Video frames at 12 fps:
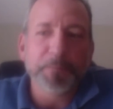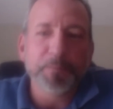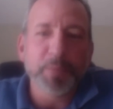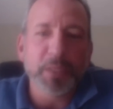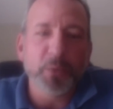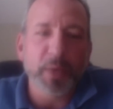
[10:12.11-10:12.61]

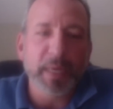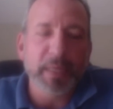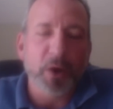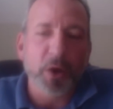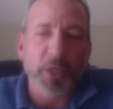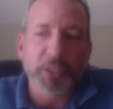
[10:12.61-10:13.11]
between
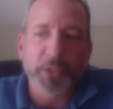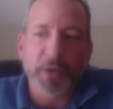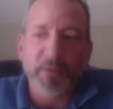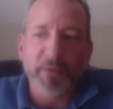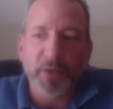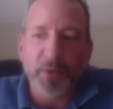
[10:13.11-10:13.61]
the
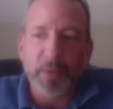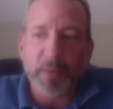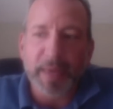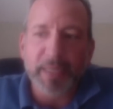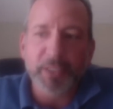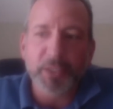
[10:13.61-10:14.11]
Austrian view and the
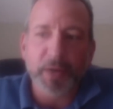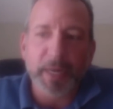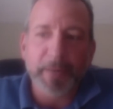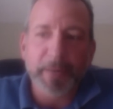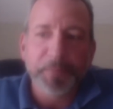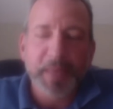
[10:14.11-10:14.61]

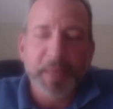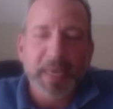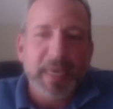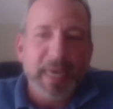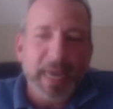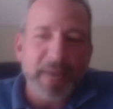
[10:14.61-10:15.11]
mainstream.
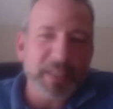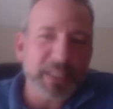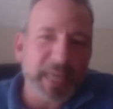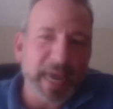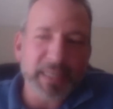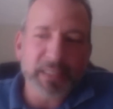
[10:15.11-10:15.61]
In this
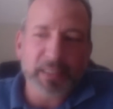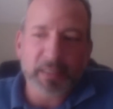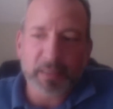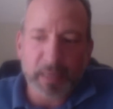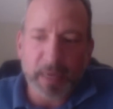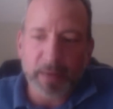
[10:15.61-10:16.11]

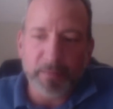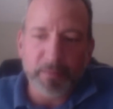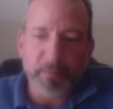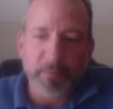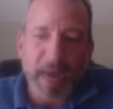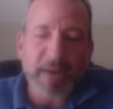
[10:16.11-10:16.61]
case,
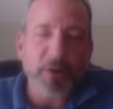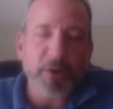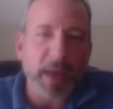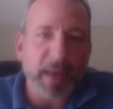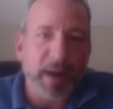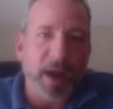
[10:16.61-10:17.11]
in
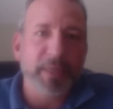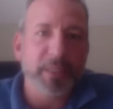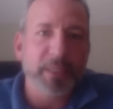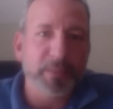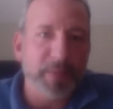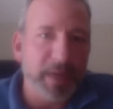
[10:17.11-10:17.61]

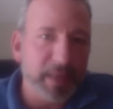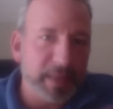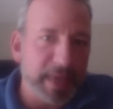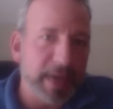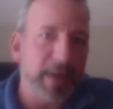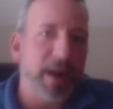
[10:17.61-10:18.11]
microeconomics, meaning the
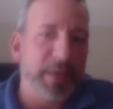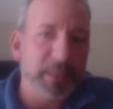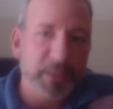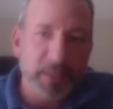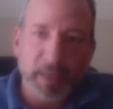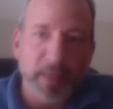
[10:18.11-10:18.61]

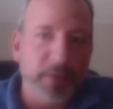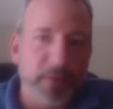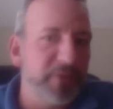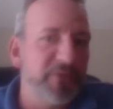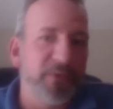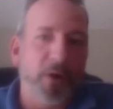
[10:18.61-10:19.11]
economics dealing
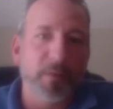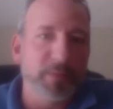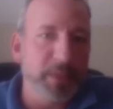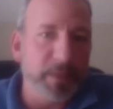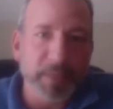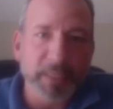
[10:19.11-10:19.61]
with
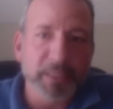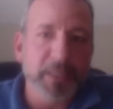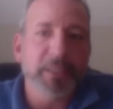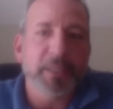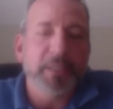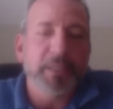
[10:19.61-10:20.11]
firms and
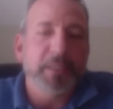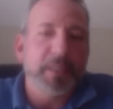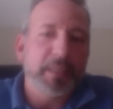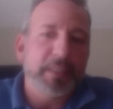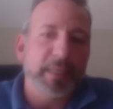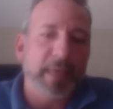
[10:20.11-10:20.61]
businesses,
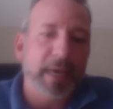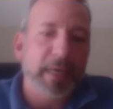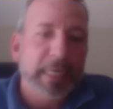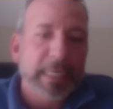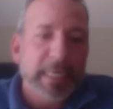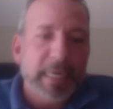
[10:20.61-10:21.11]
things like
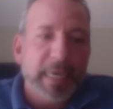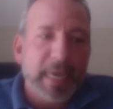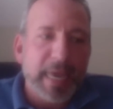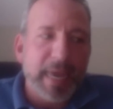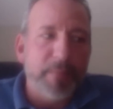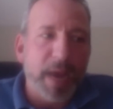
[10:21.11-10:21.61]
that,
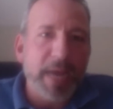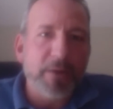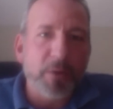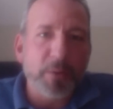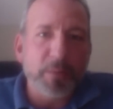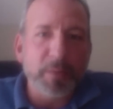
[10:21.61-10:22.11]
in
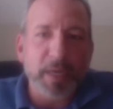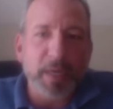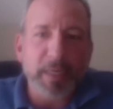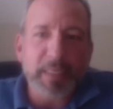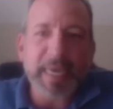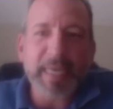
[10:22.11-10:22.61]
micro,
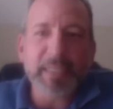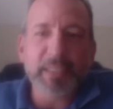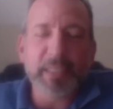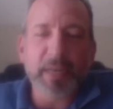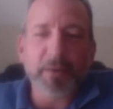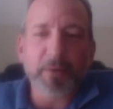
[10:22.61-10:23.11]

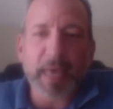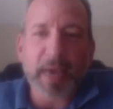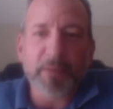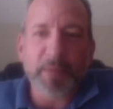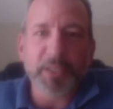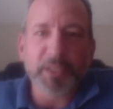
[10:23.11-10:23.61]
Keynes didn't really
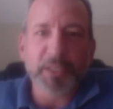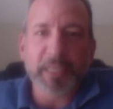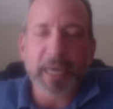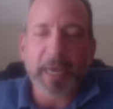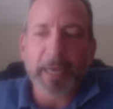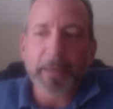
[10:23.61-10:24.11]
have much to
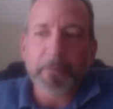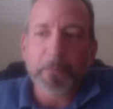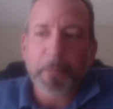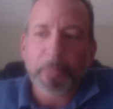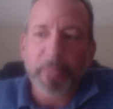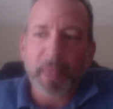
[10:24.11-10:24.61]
say.
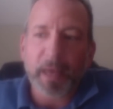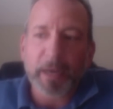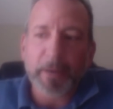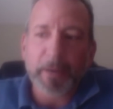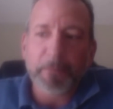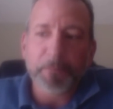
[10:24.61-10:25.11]

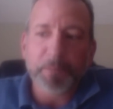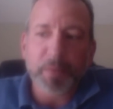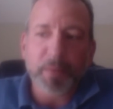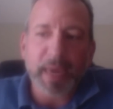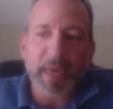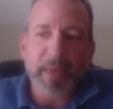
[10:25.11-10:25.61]
The
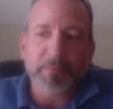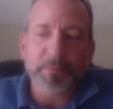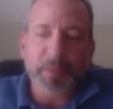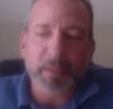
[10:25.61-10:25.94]
main